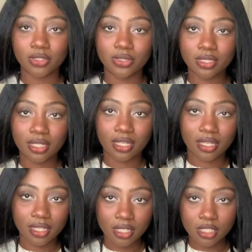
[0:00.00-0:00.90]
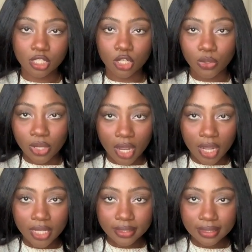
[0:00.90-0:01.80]
So it's like this low
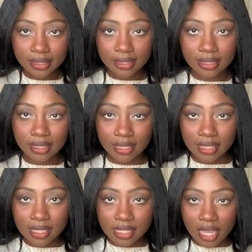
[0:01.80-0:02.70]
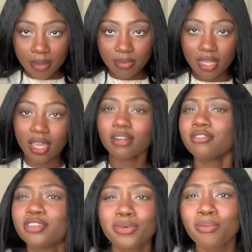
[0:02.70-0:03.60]
cut type thing. I don't
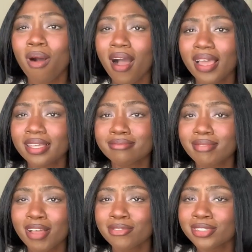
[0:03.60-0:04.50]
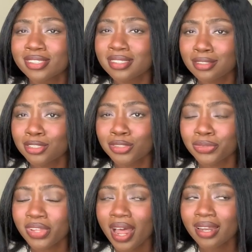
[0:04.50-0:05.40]
even know why I felt the need to
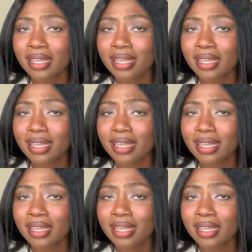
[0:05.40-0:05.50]
do that.